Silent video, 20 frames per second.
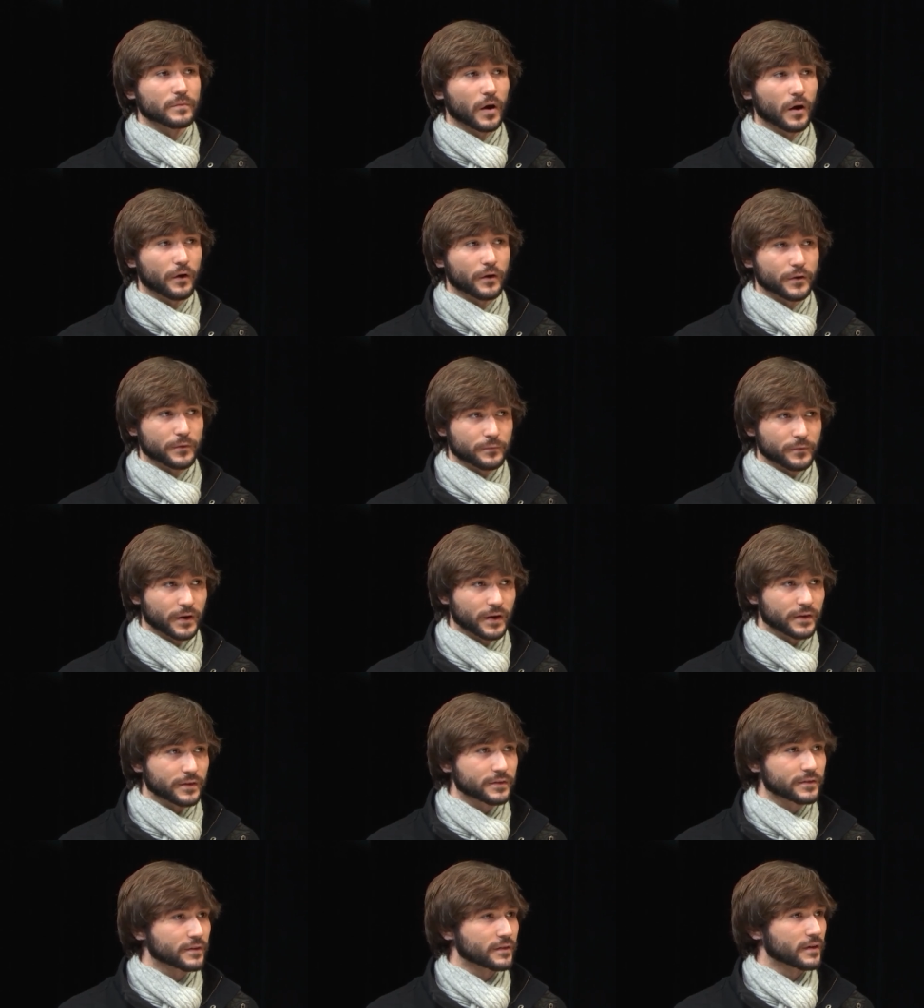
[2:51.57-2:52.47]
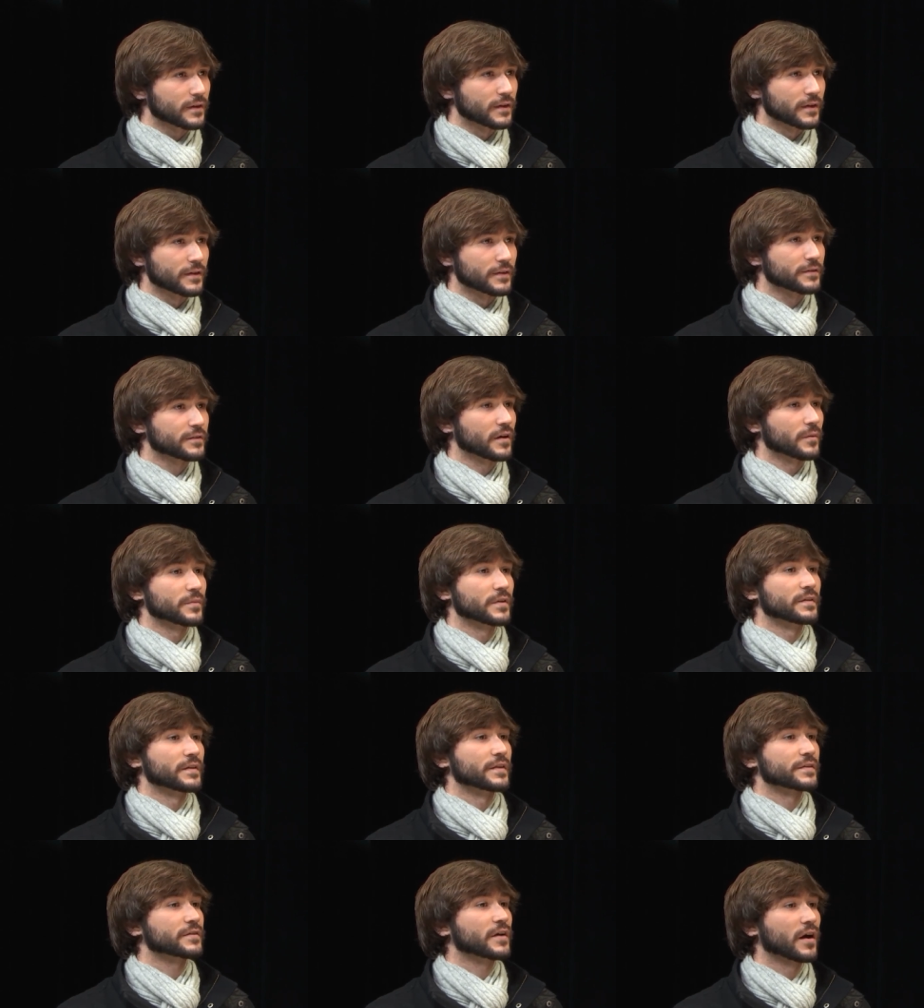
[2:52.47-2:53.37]
are at risk, it's
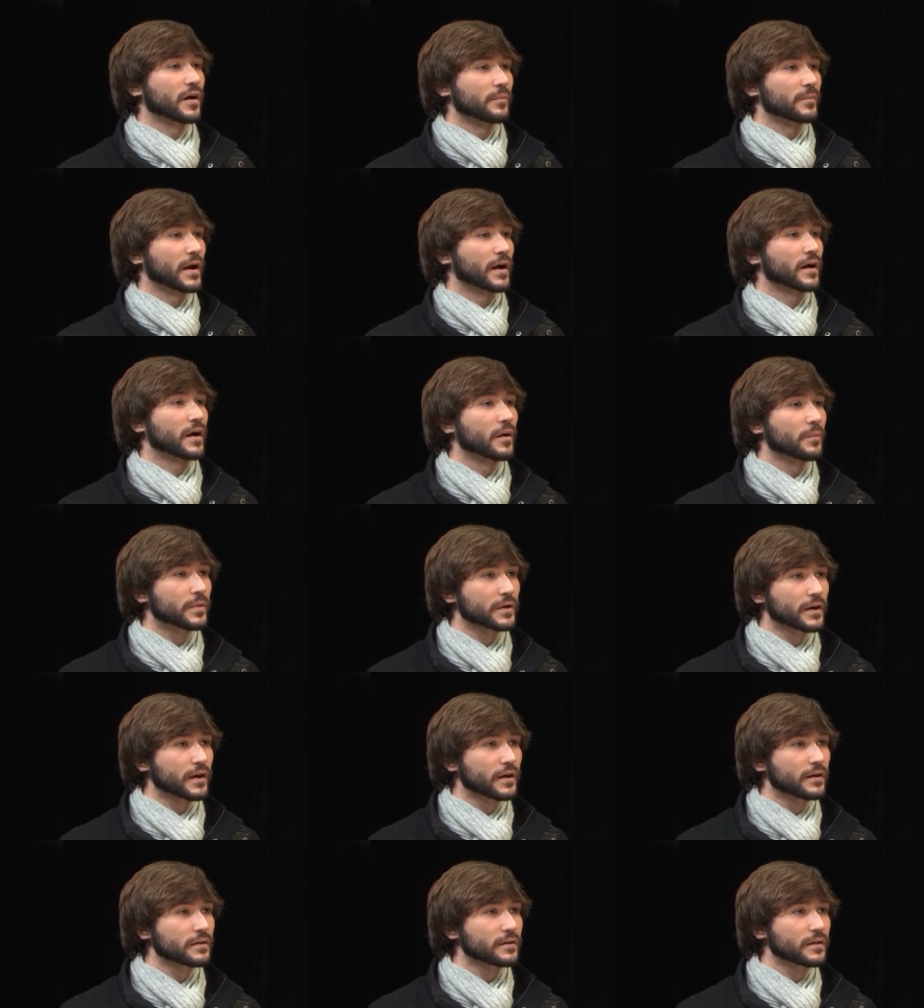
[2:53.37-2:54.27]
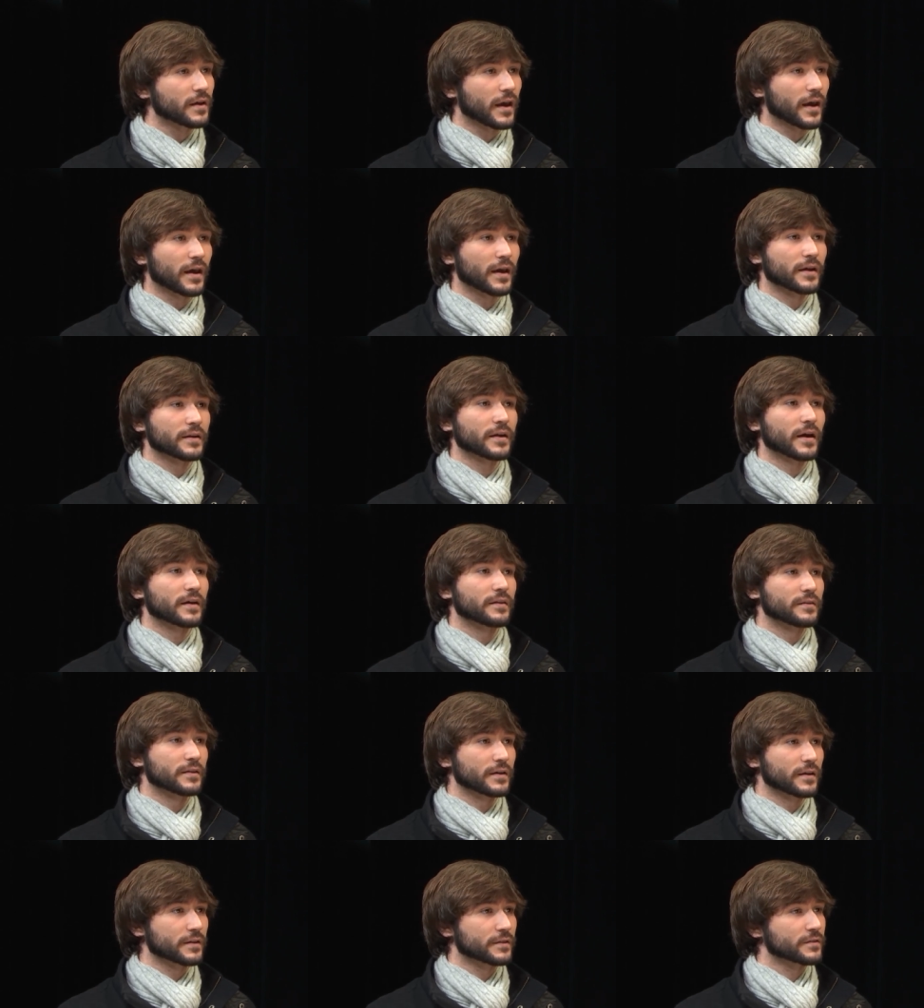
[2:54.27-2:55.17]
something that's come back up again, and I
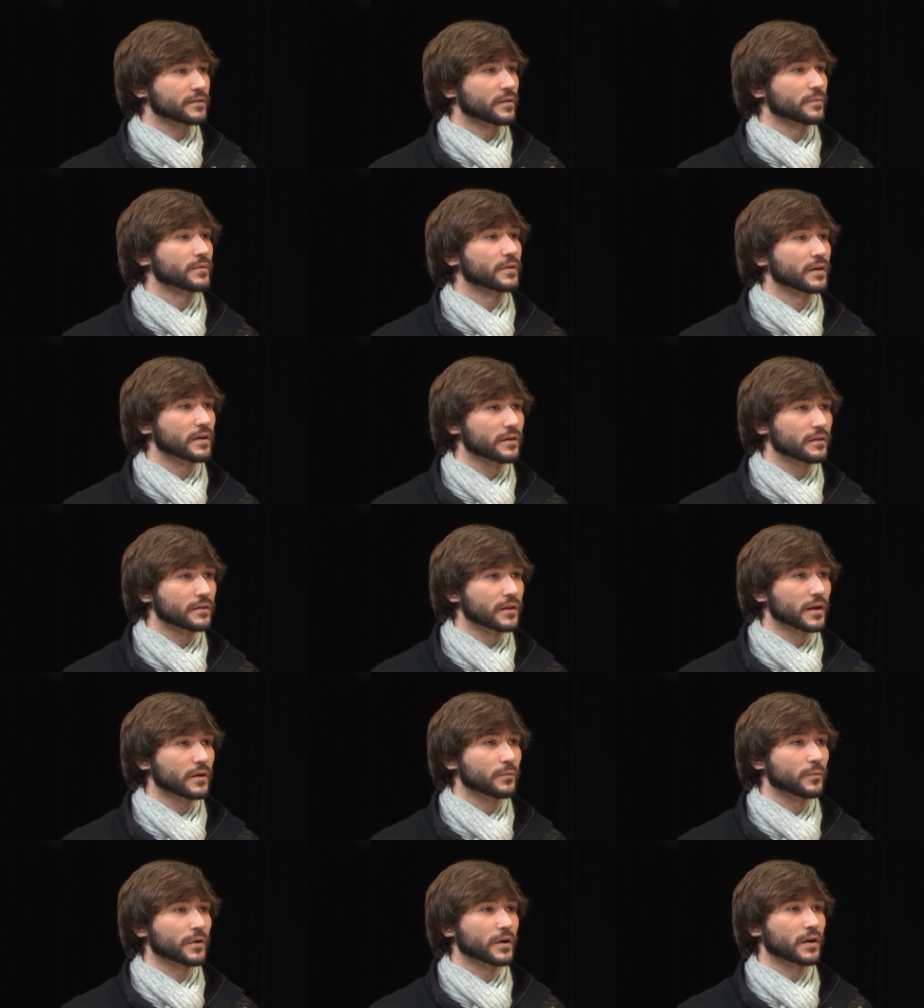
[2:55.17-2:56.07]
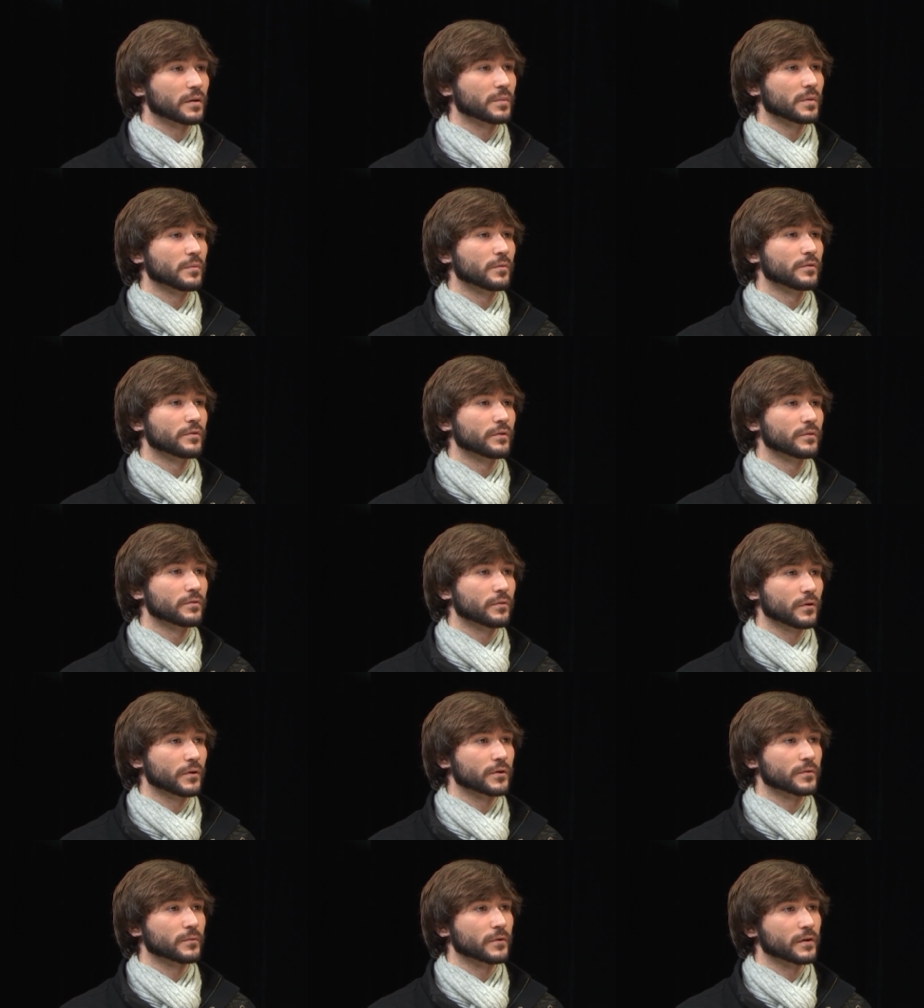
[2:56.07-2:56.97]
think it's something that we're going to be moving
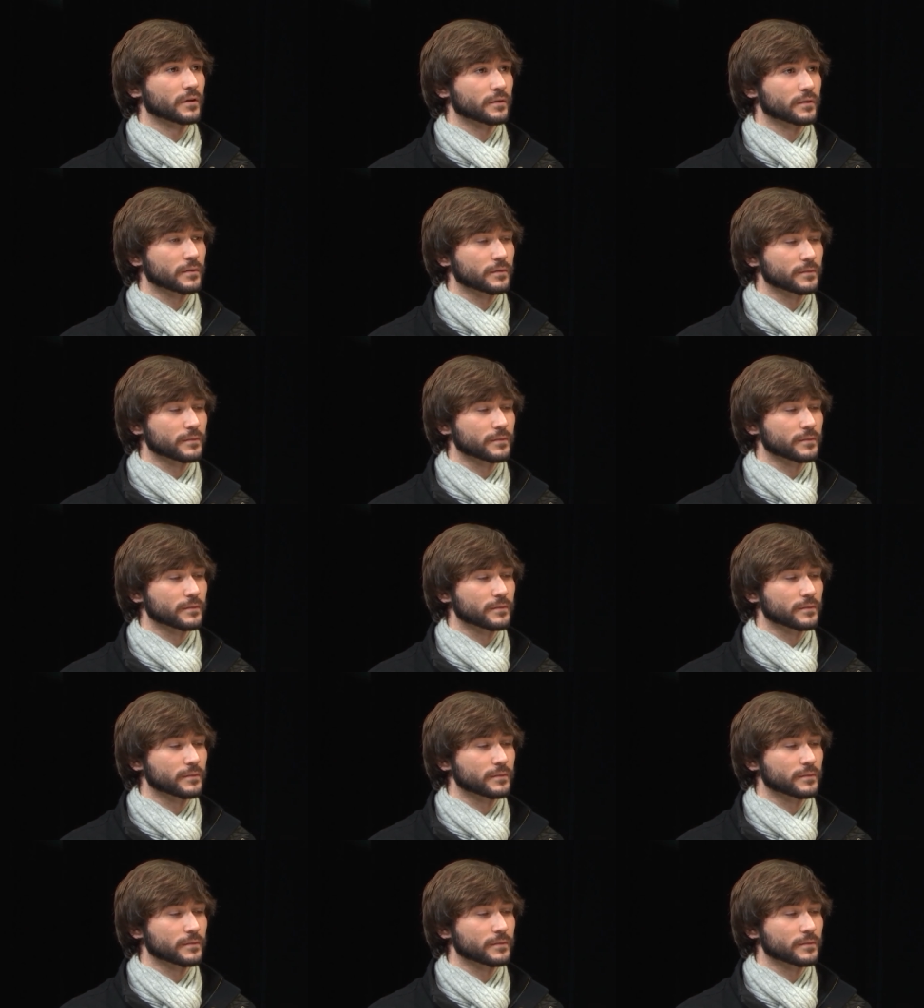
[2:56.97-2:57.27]
forward with.